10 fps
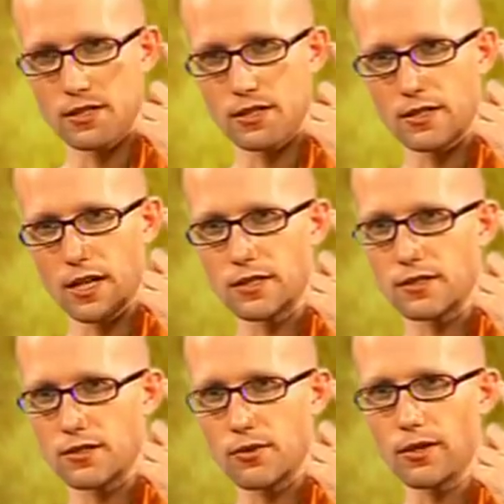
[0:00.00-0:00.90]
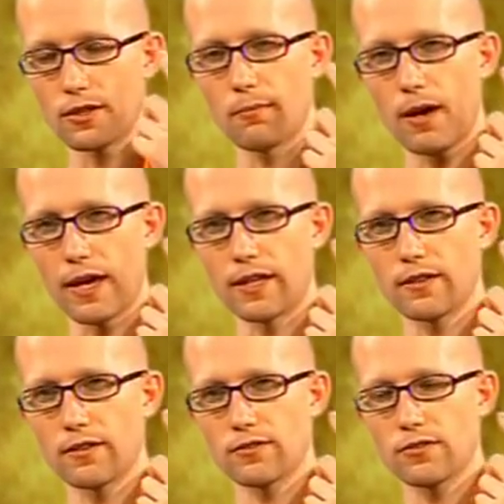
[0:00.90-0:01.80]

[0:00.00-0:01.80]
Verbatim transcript: in this case, knowing the mind.